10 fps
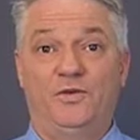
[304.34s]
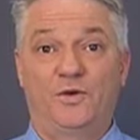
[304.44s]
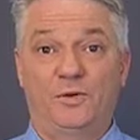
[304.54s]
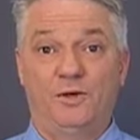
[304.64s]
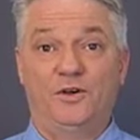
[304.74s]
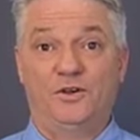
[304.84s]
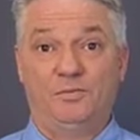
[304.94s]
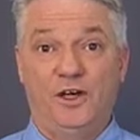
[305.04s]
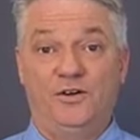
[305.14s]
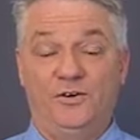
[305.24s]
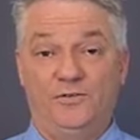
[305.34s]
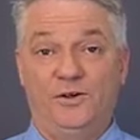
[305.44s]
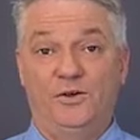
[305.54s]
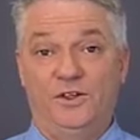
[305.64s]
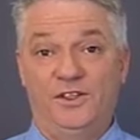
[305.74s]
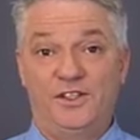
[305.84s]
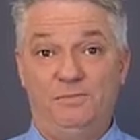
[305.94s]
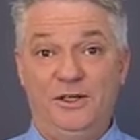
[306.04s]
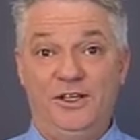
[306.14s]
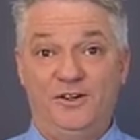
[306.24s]
a remote microphone and
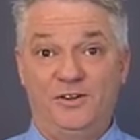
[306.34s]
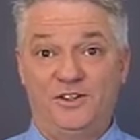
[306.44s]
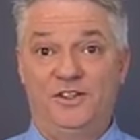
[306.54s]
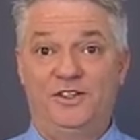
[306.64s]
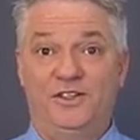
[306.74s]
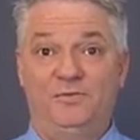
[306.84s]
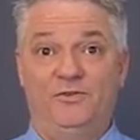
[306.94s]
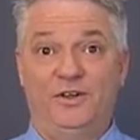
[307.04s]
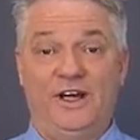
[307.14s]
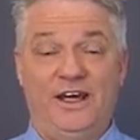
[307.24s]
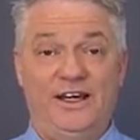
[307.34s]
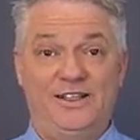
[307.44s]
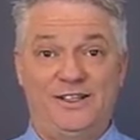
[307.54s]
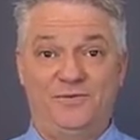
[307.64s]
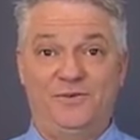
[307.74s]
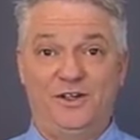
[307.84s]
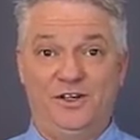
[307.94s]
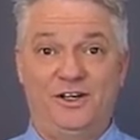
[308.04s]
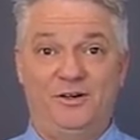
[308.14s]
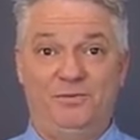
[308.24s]
speaker system for
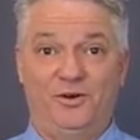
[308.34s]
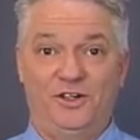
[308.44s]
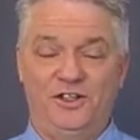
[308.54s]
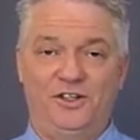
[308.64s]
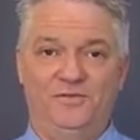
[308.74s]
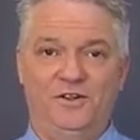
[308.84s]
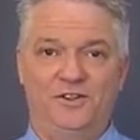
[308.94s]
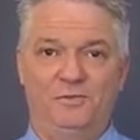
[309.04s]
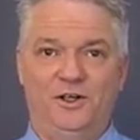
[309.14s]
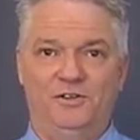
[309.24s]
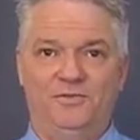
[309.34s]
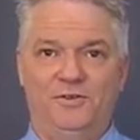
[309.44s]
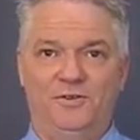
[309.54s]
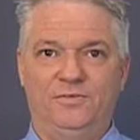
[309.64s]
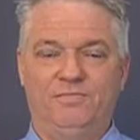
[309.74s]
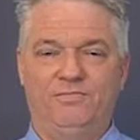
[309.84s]
hands-free operation of your smartphone.